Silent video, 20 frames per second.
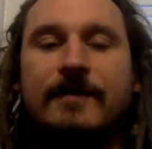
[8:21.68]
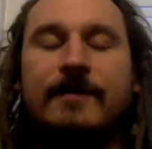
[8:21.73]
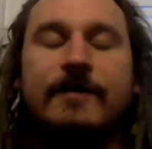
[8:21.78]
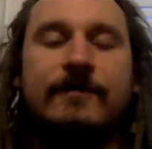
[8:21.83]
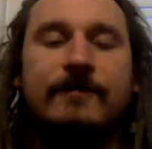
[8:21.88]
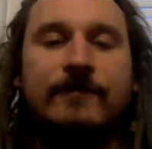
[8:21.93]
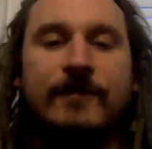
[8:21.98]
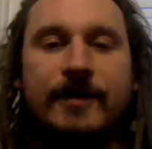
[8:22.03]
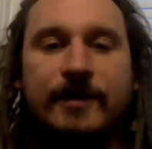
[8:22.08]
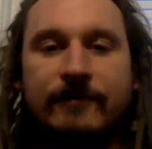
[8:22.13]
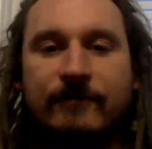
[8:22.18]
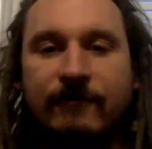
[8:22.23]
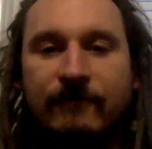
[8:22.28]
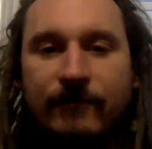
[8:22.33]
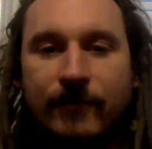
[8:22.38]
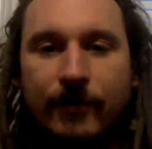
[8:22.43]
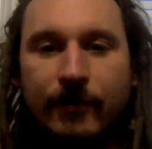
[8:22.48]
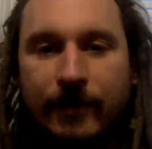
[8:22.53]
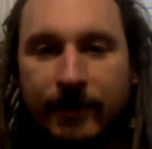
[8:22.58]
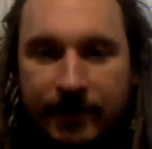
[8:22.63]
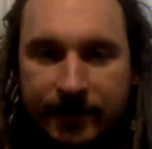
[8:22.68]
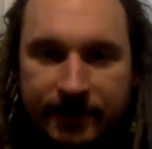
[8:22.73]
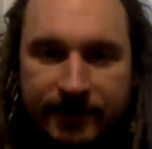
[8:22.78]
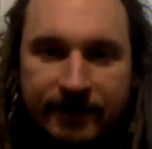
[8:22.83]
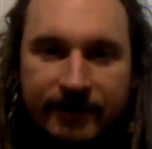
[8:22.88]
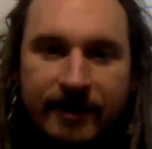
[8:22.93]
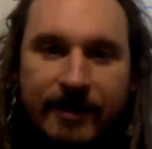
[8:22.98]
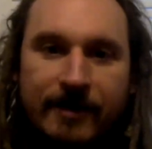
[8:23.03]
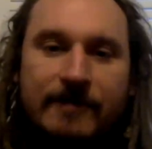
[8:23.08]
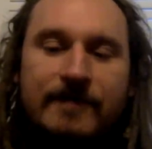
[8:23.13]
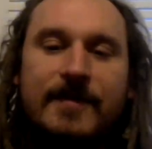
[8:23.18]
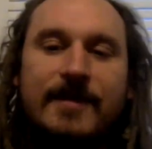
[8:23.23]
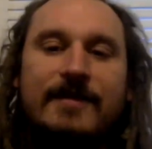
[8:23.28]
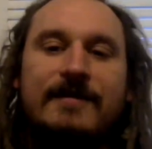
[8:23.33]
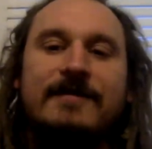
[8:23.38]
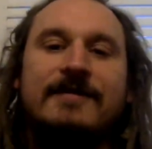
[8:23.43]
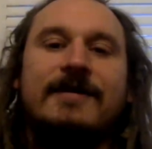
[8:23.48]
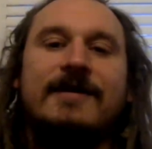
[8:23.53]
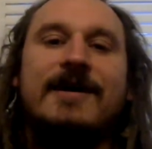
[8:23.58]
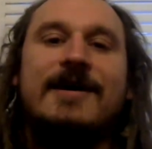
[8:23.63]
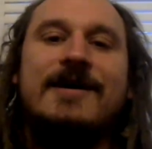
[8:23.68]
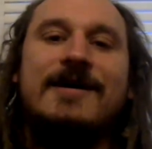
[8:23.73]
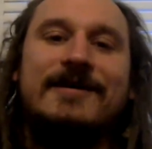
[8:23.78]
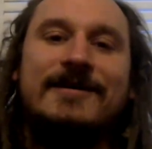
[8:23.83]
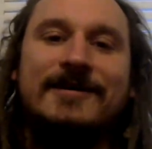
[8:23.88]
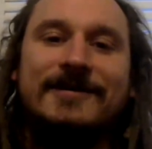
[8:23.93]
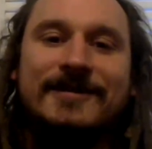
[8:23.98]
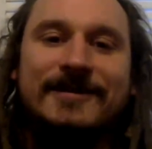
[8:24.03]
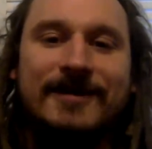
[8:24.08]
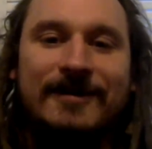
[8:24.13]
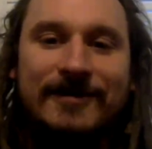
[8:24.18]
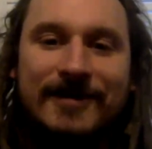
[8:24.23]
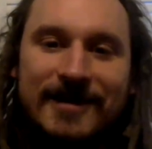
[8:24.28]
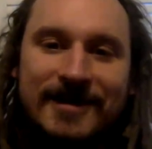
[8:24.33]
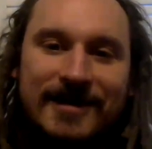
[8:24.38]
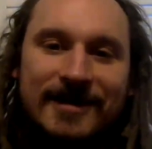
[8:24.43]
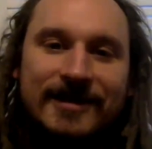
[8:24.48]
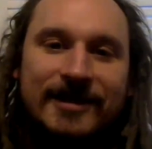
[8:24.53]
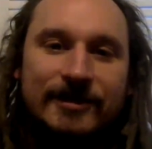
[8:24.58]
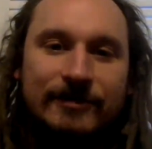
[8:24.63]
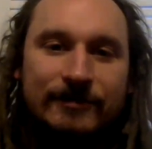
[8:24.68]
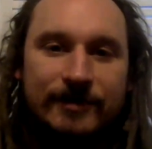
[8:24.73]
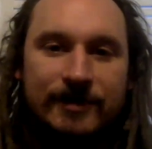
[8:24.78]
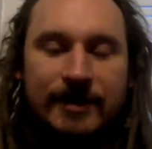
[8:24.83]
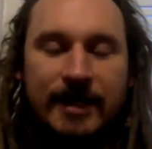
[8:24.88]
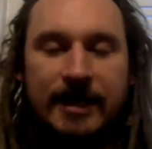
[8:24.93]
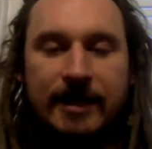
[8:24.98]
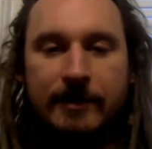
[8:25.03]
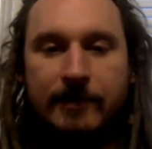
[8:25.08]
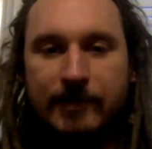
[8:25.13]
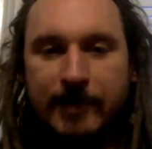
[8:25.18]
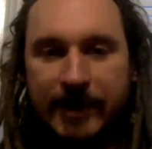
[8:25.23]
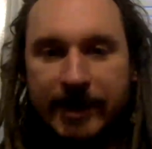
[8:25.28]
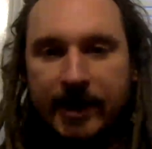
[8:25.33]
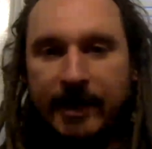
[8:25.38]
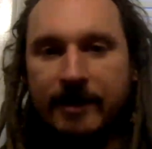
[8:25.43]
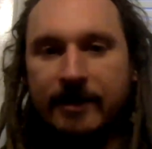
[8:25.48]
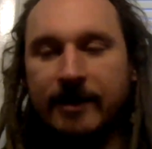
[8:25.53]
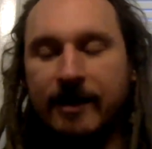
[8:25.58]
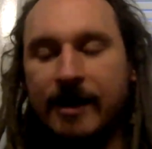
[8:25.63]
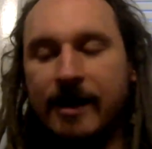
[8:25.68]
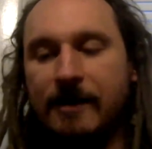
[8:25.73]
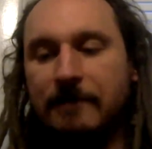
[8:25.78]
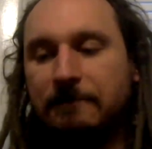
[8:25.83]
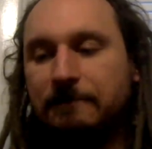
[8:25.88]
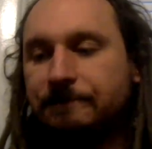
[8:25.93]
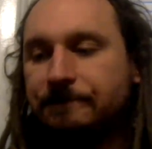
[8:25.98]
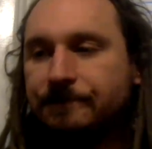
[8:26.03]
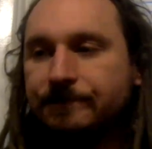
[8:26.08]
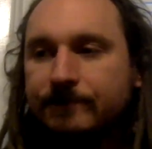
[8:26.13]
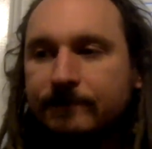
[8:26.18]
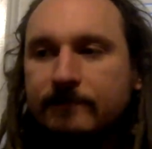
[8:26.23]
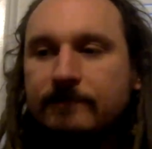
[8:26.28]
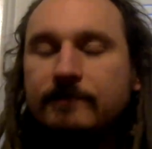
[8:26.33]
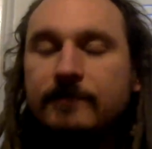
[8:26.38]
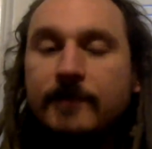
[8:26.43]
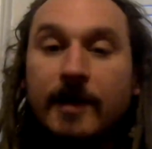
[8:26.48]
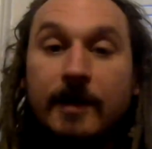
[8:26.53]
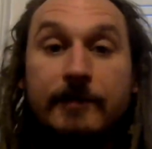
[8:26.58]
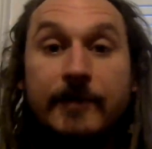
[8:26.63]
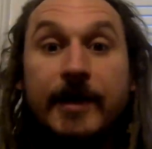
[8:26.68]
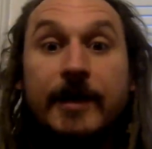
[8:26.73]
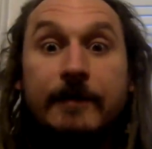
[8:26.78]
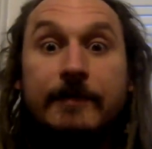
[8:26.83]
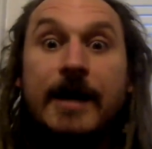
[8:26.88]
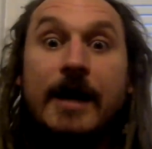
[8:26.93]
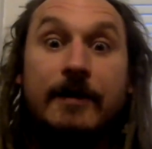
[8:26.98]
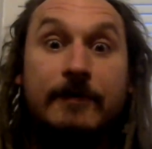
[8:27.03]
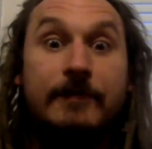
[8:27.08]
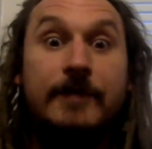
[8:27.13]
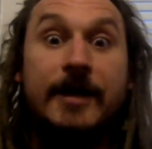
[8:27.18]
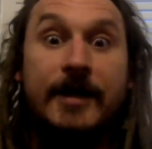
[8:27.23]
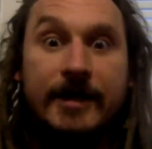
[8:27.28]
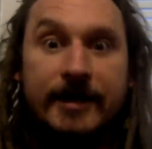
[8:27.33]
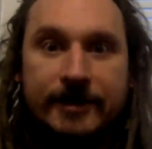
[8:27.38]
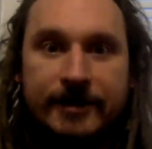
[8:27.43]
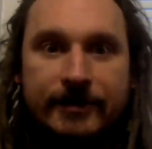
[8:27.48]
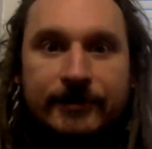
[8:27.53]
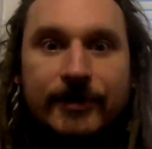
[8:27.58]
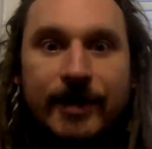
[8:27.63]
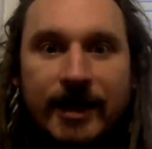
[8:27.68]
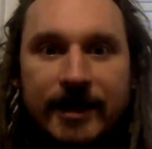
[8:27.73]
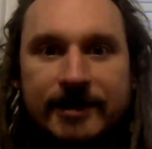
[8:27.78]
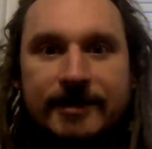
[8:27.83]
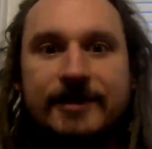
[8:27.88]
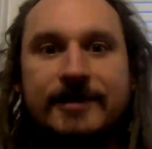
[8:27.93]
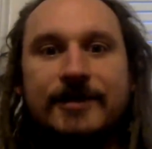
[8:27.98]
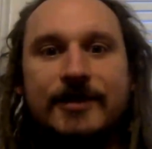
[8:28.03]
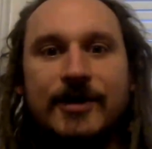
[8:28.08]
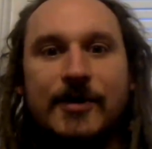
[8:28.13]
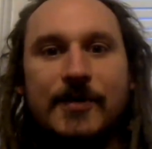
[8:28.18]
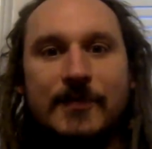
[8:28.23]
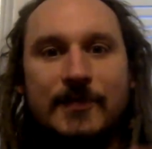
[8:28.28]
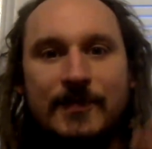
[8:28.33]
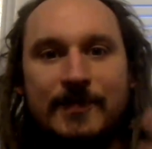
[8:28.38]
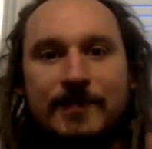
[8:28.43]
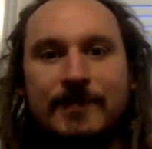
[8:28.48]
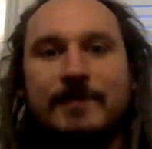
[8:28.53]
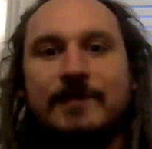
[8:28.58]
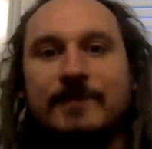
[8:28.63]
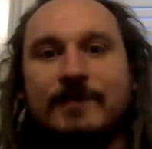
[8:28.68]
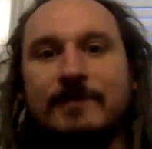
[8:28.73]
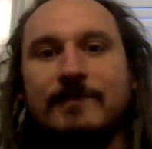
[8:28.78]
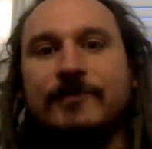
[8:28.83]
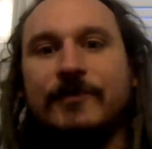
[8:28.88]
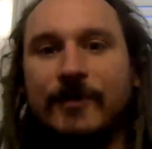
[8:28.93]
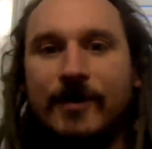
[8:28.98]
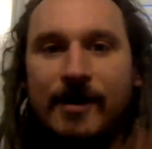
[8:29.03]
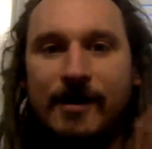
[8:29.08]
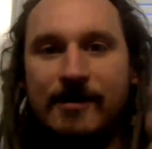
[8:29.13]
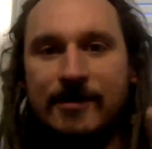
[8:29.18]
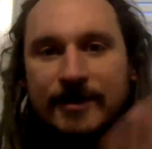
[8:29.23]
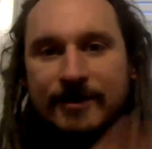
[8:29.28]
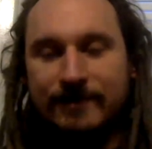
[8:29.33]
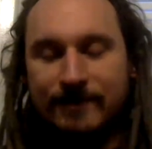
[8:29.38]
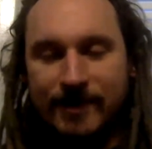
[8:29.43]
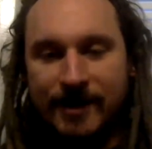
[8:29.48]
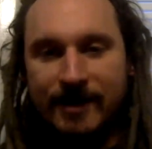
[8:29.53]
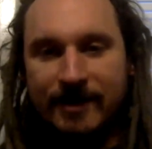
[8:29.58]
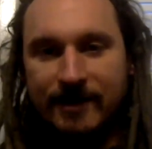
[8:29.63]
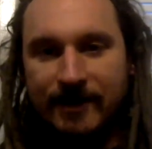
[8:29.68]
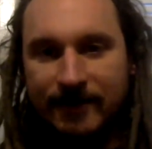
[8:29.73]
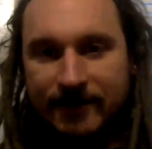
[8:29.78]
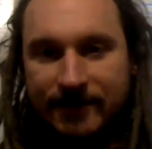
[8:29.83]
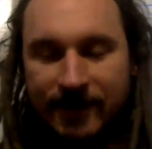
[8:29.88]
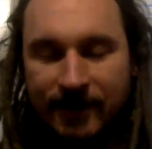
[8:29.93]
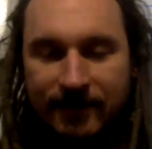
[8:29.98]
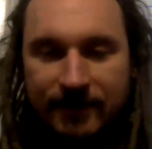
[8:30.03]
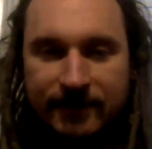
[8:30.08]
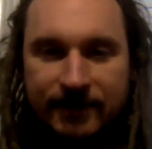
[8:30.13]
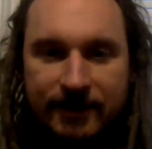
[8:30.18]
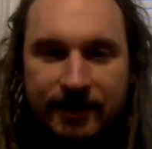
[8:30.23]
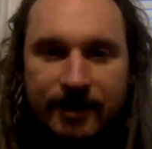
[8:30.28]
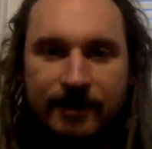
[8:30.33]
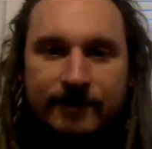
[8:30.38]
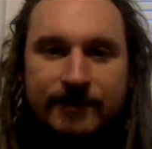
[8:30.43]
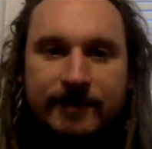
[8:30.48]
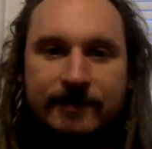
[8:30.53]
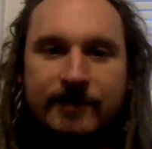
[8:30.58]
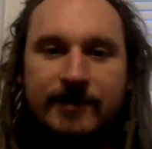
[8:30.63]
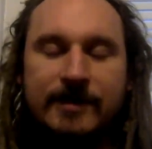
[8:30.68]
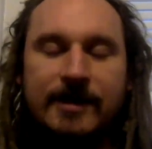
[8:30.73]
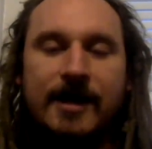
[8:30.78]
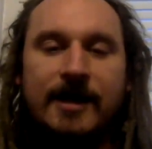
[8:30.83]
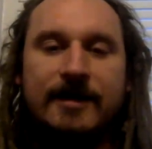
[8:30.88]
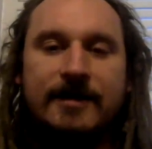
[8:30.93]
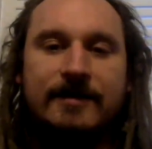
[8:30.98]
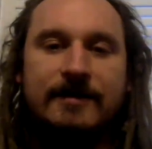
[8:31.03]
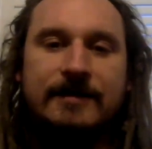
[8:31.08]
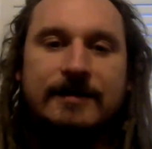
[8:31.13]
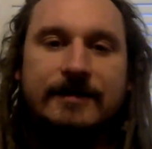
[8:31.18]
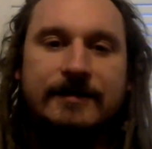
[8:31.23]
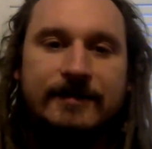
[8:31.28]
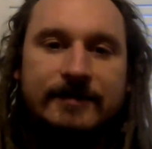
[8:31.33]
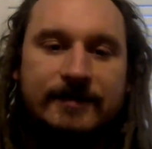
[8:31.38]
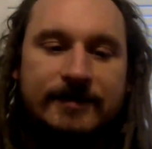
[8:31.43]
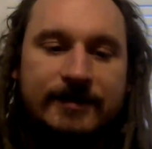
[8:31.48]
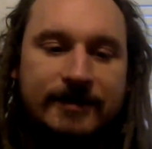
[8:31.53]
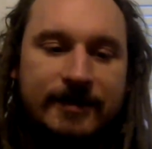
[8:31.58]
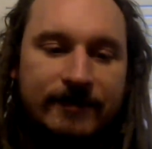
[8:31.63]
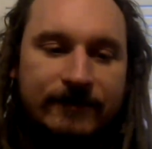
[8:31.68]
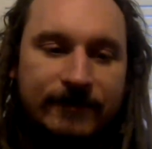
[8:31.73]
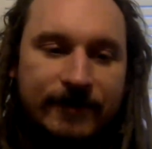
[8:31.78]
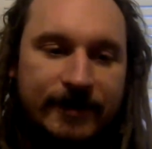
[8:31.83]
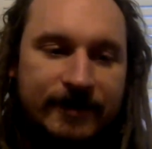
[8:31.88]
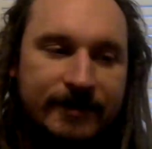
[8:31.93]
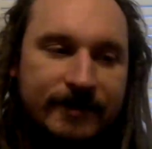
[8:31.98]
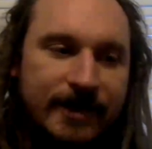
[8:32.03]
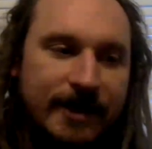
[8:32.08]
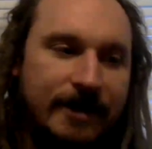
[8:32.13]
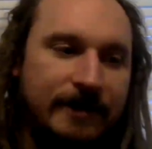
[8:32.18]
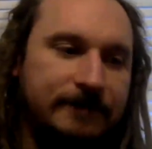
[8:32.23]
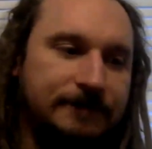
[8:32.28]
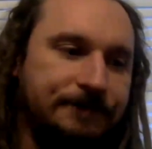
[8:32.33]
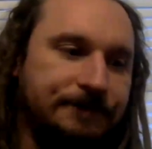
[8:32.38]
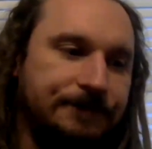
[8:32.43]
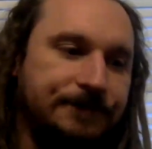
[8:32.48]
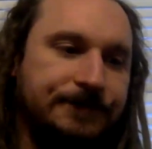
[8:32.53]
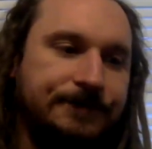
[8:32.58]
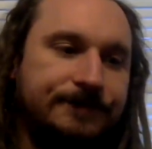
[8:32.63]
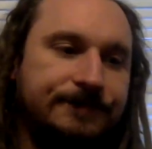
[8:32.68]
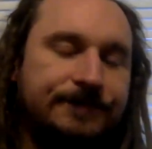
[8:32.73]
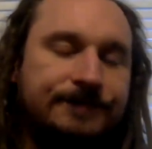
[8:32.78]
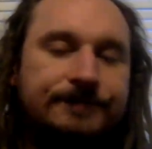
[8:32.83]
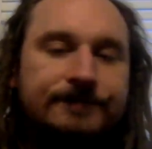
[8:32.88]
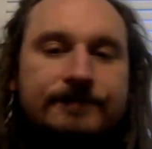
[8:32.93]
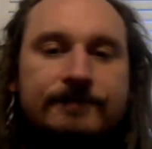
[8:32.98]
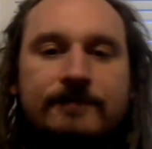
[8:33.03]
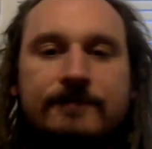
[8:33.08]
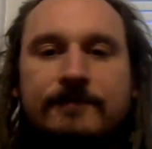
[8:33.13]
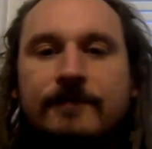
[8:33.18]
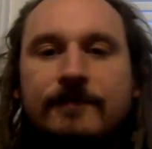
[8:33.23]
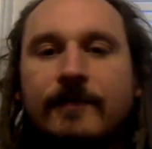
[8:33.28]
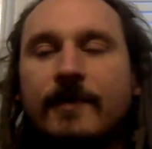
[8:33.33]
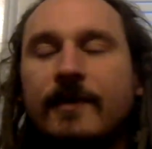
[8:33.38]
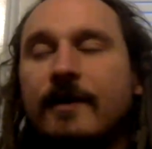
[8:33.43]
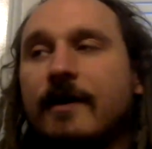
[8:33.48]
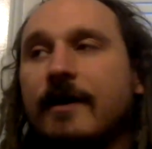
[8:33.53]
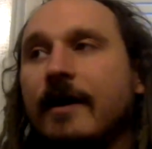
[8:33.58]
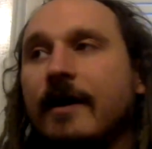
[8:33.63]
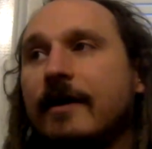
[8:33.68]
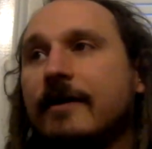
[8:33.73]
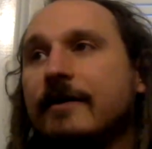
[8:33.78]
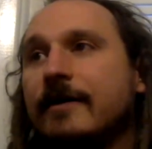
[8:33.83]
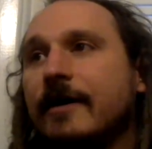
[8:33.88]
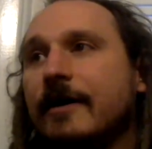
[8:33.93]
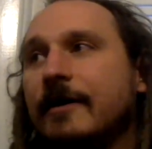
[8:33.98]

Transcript: freaking forest, So this was like a big amount of money to us to go throw all this money on telescopes and binoculars and stuff like that. And